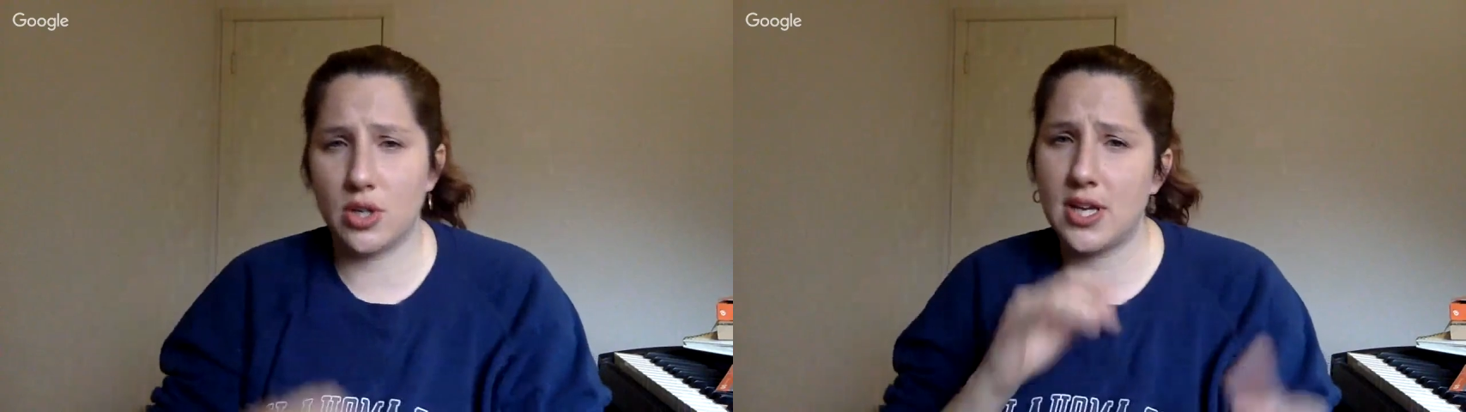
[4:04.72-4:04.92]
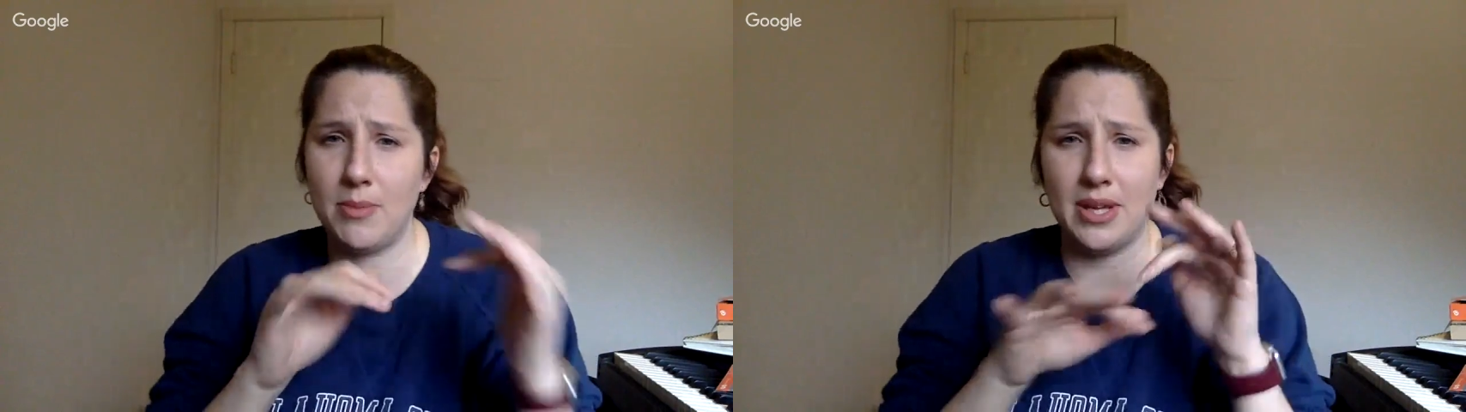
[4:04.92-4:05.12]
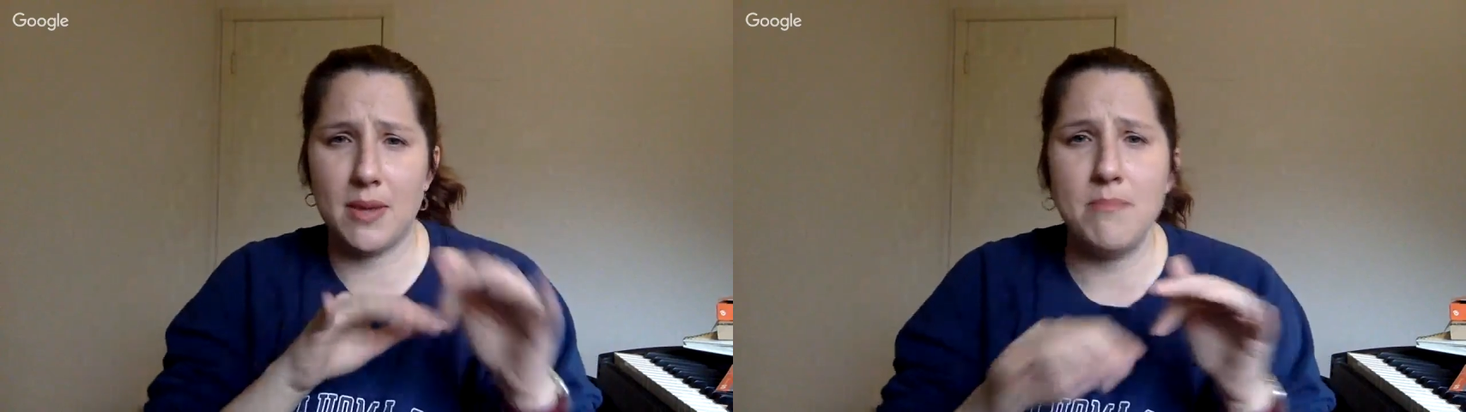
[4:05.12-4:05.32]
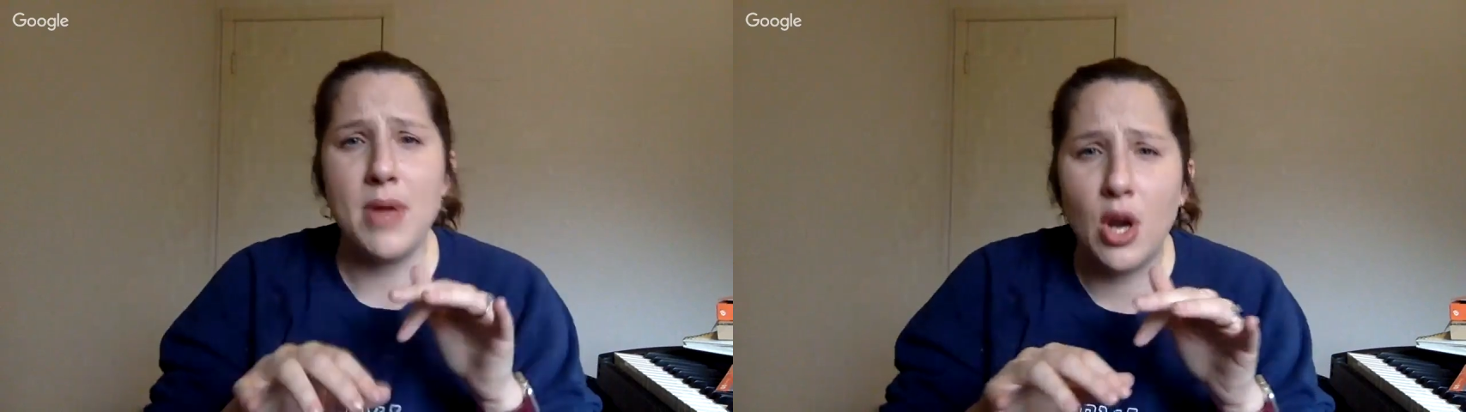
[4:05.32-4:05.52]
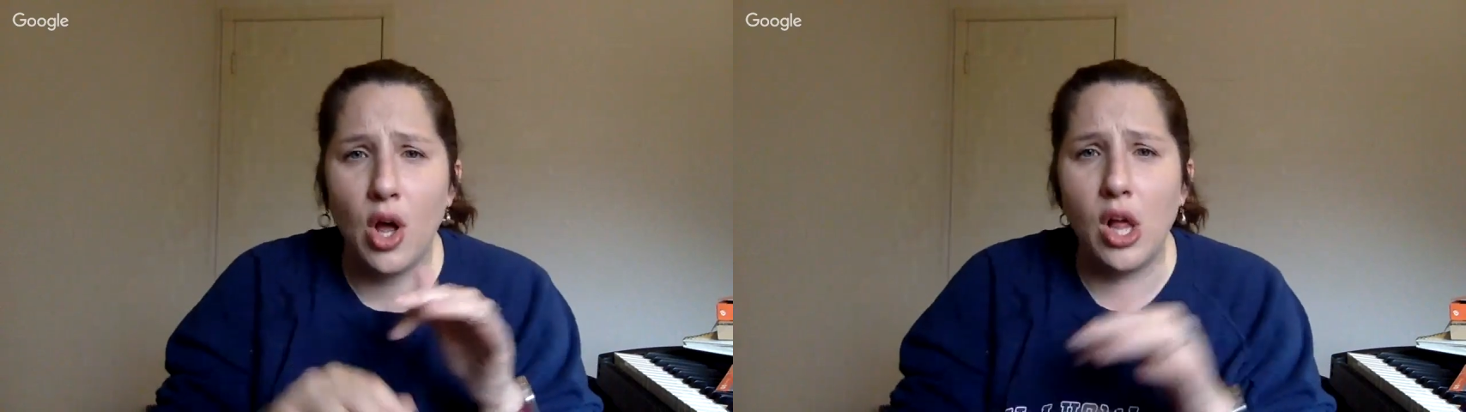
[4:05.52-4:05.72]
typing in the
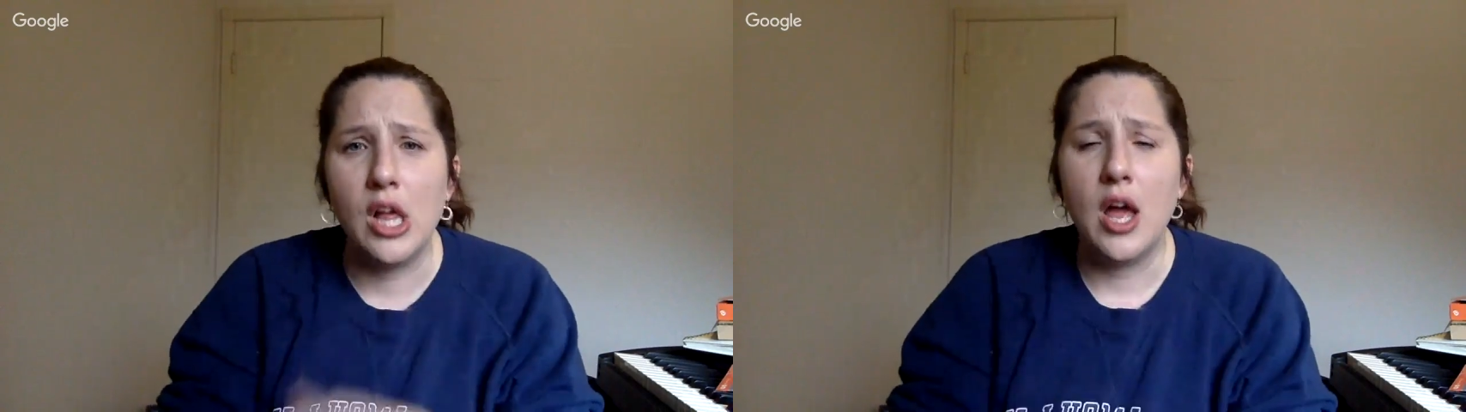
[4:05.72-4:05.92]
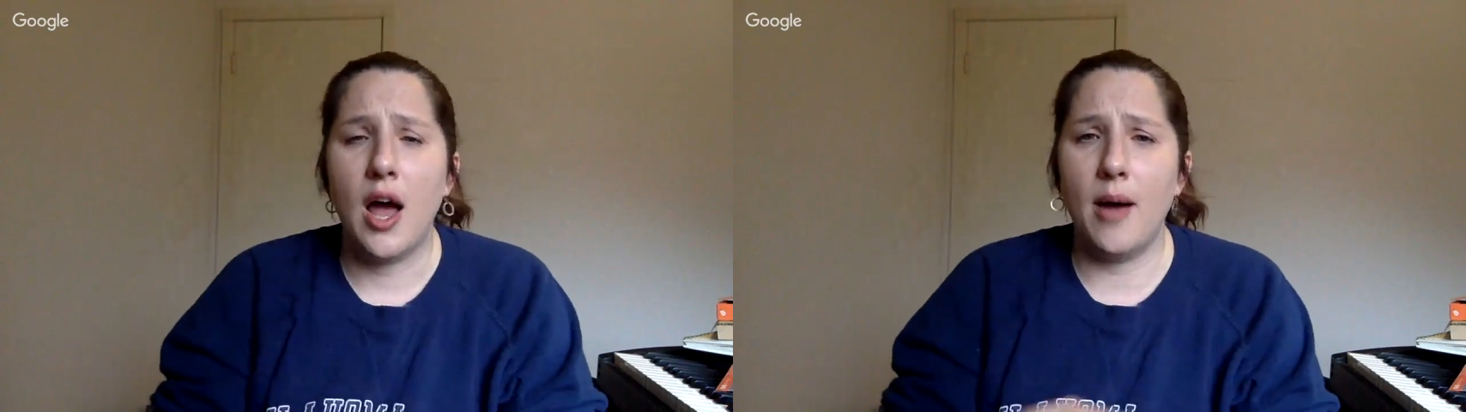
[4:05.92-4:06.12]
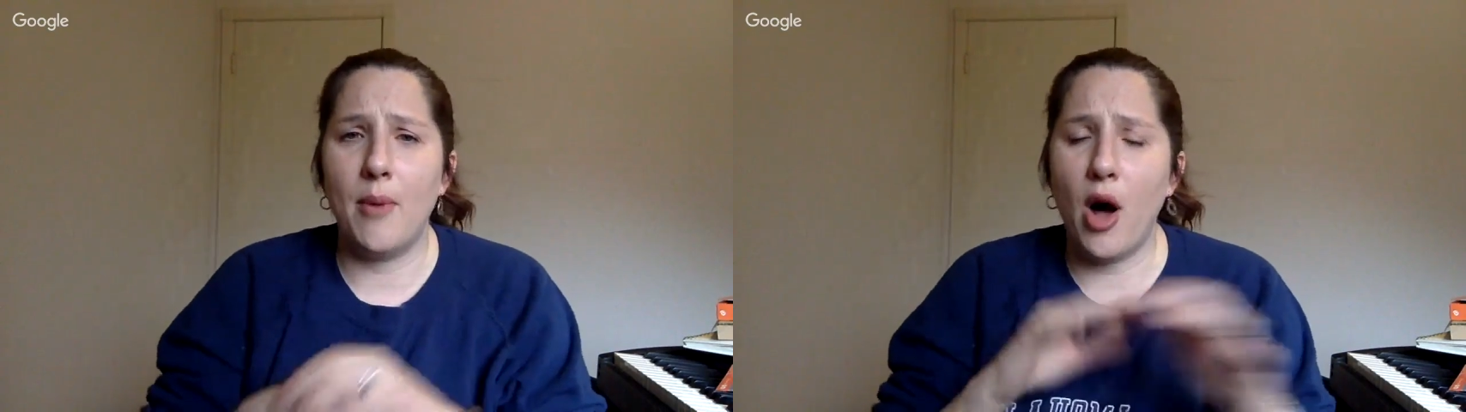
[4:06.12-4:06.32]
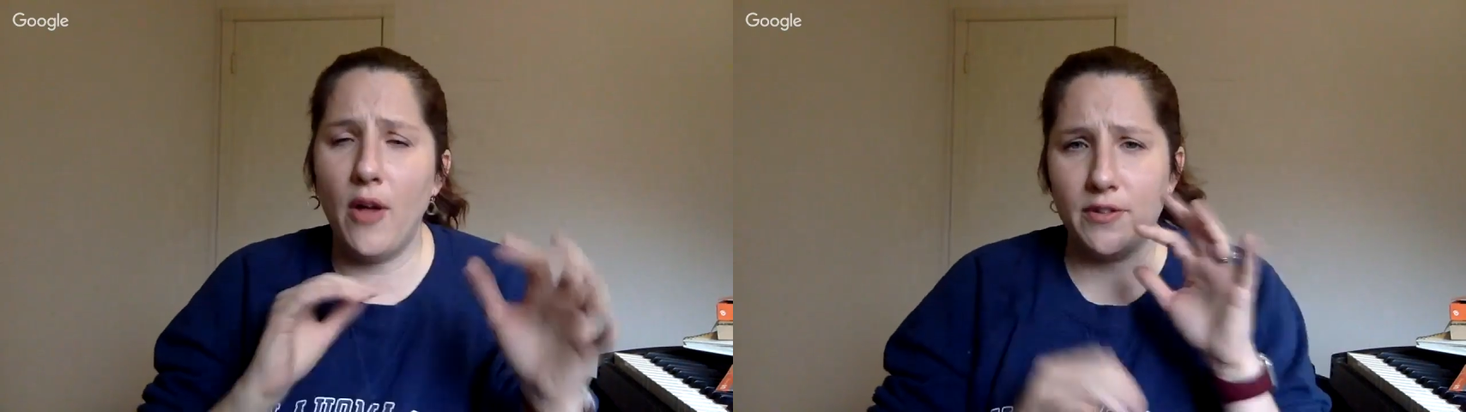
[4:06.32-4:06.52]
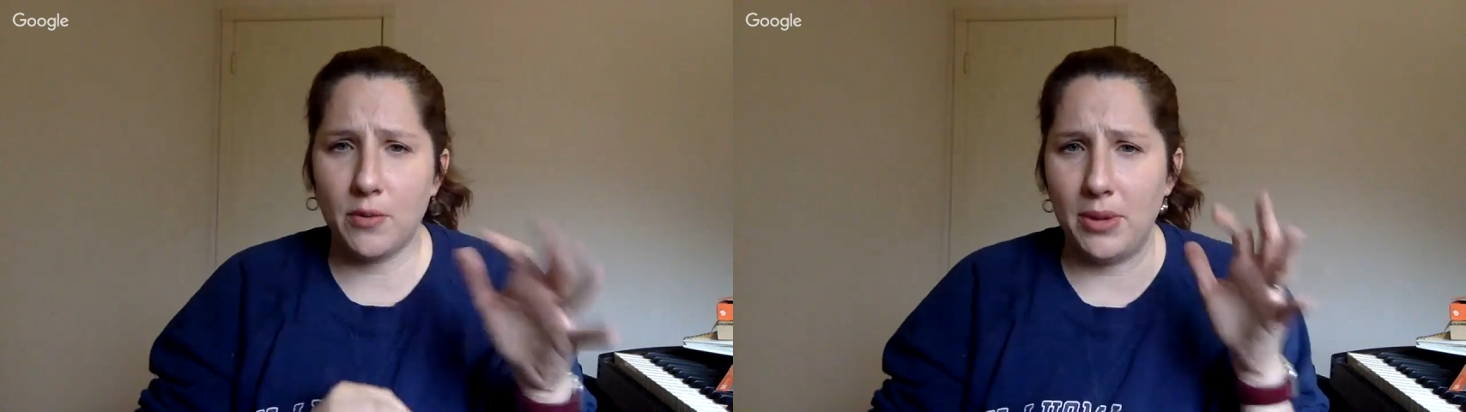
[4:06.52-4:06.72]
middle, all
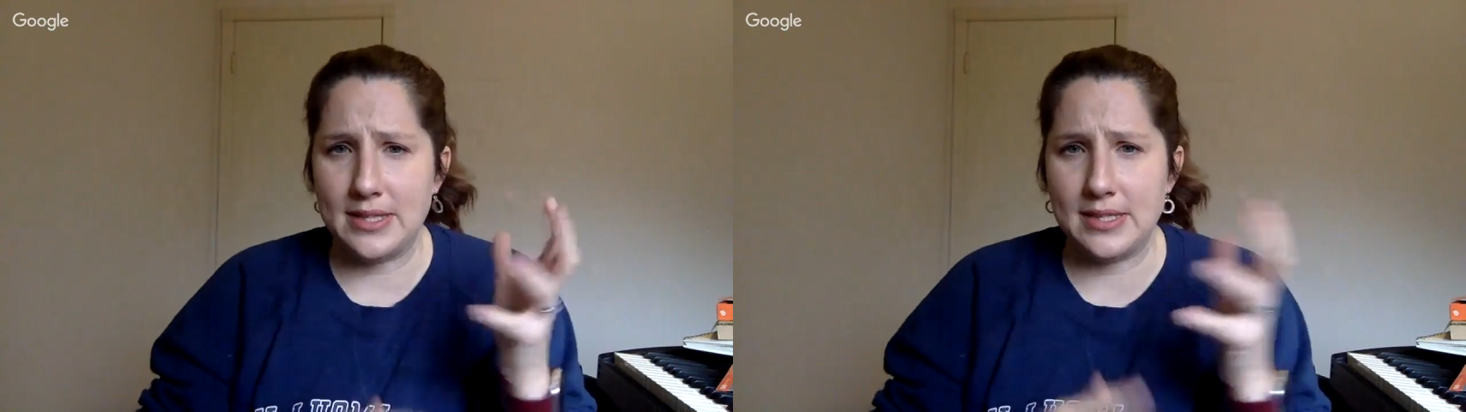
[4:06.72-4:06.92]
different places